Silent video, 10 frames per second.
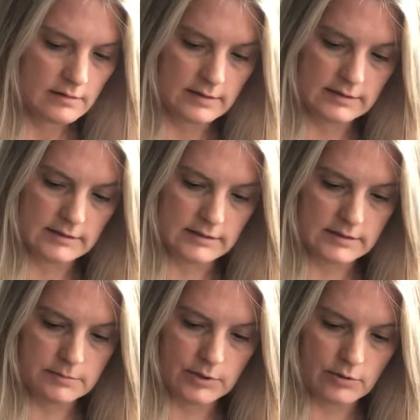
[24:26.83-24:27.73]
This is a
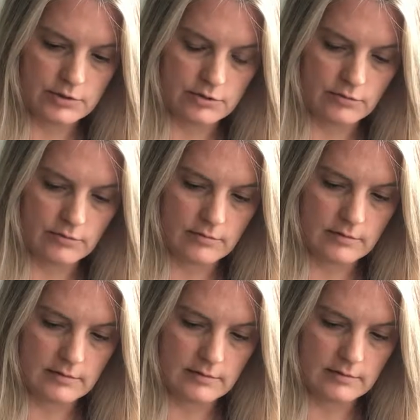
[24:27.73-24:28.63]
spiritual
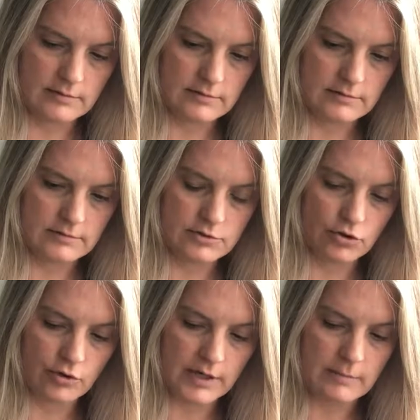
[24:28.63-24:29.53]

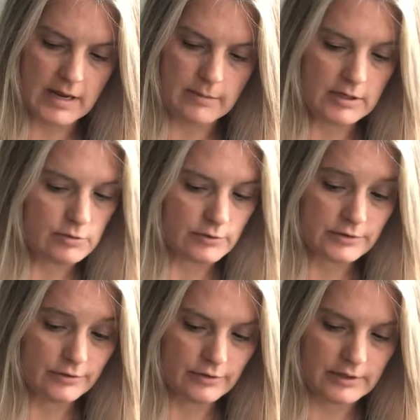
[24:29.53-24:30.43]
journey maybe to a
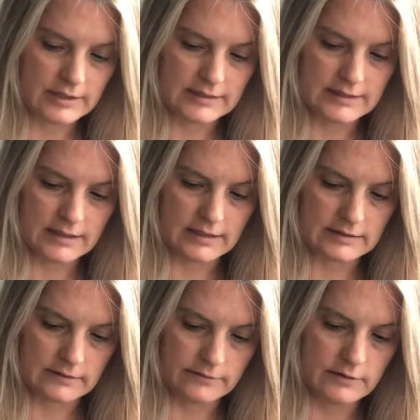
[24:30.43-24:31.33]
certain extent
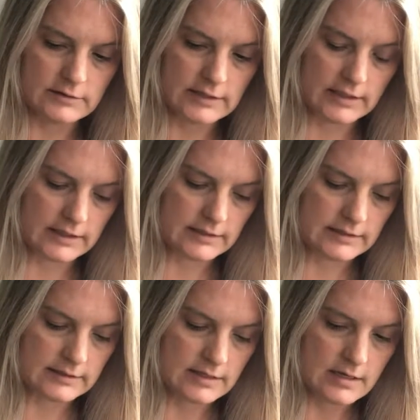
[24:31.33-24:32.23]
because it feels like
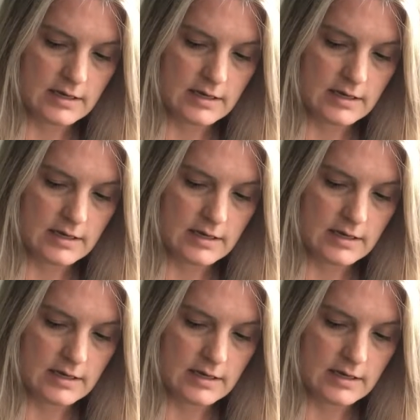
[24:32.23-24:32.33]
it's,